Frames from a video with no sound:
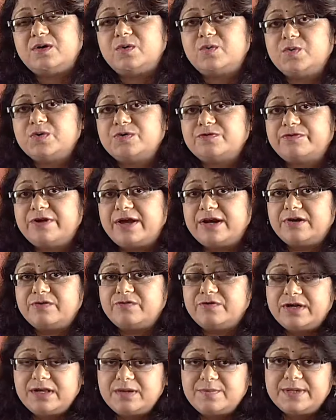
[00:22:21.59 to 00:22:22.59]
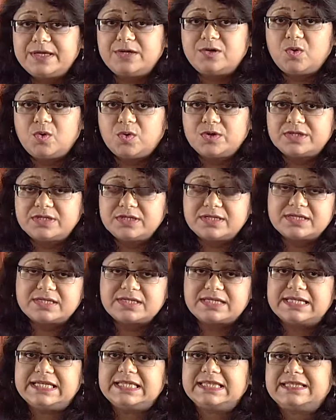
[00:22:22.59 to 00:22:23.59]
could very well be
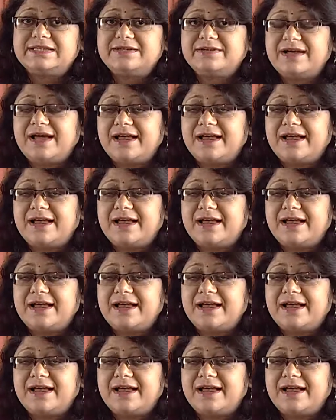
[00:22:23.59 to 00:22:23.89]
noticed in their